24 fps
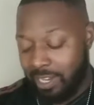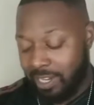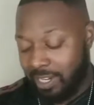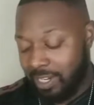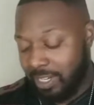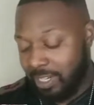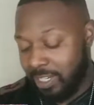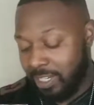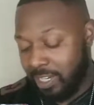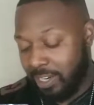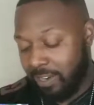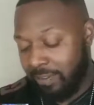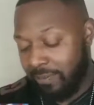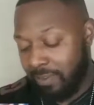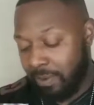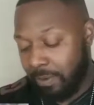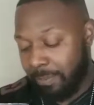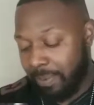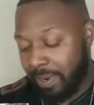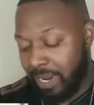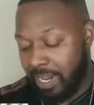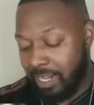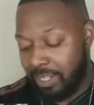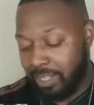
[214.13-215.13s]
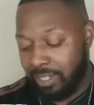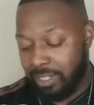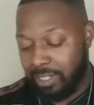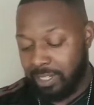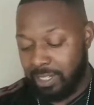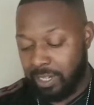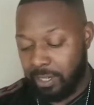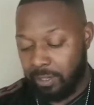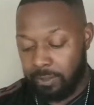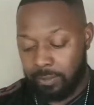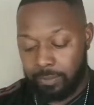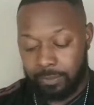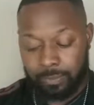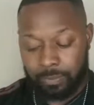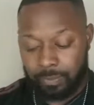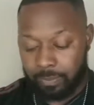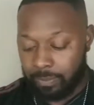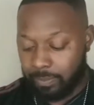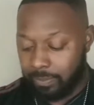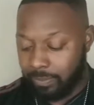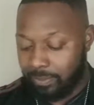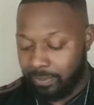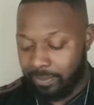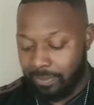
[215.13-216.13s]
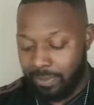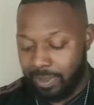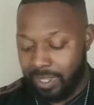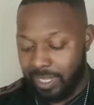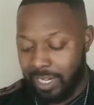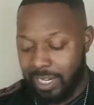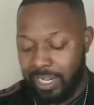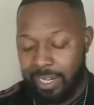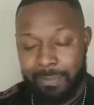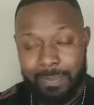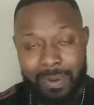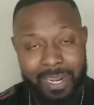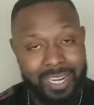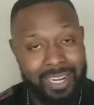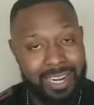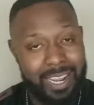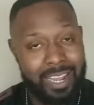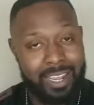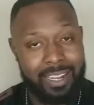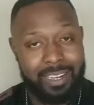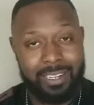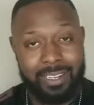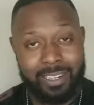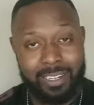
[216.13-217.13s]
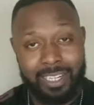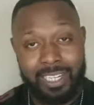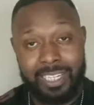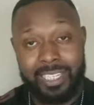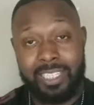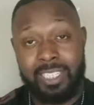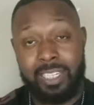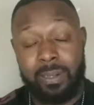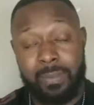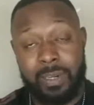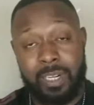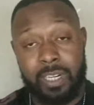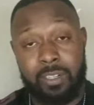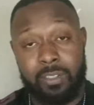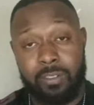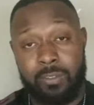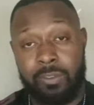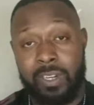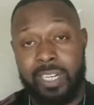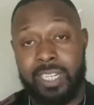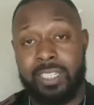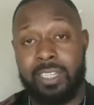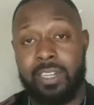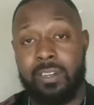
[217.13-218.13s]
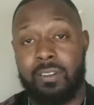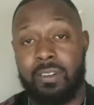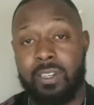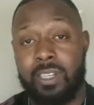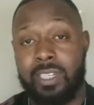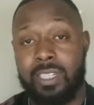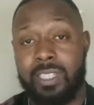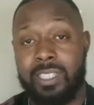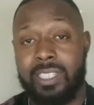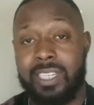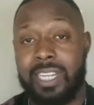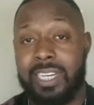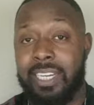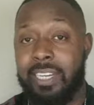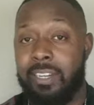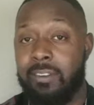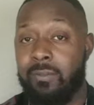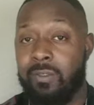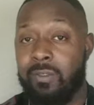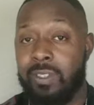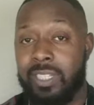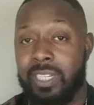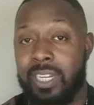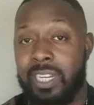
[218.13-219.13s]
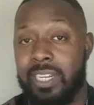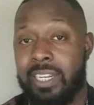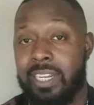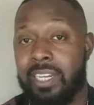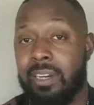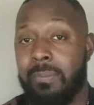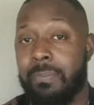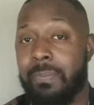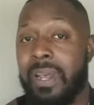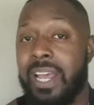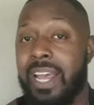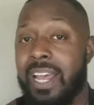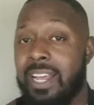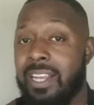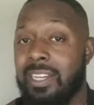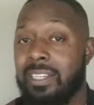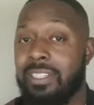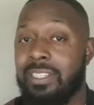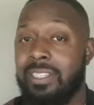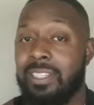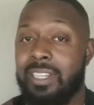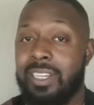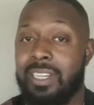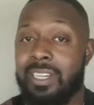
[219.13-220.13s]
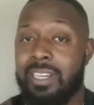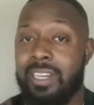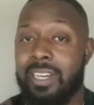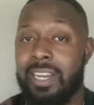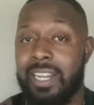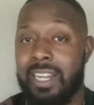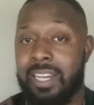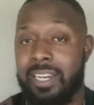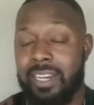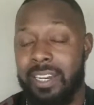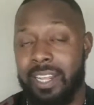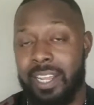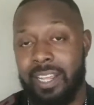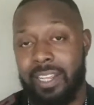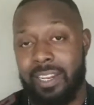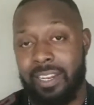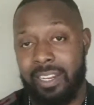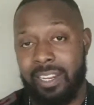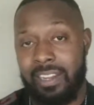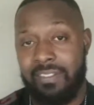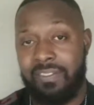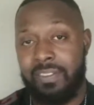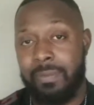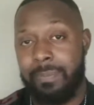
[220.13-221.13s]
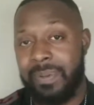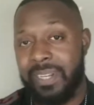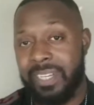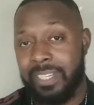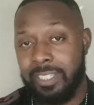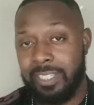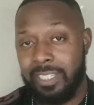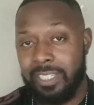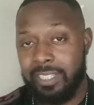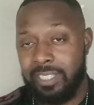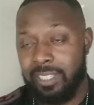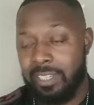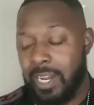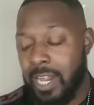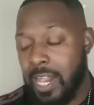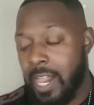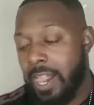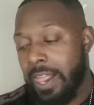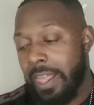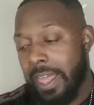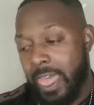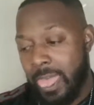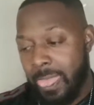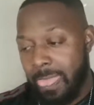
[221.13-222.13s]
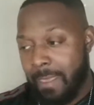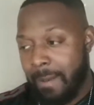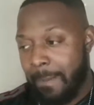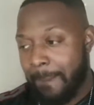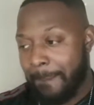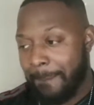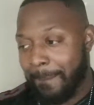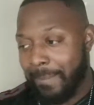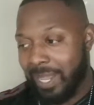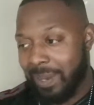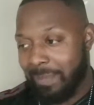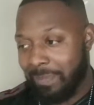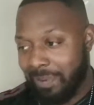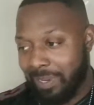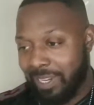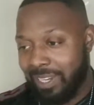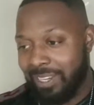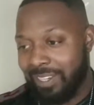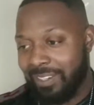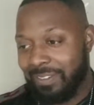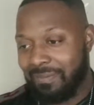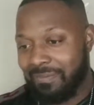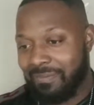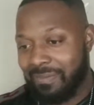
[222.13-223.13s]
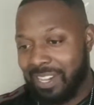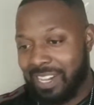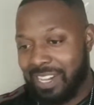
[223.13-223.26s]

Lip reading: this year for the Panthers, so he may not get some of those red zone looks that he was getting in the past in the MVP season. But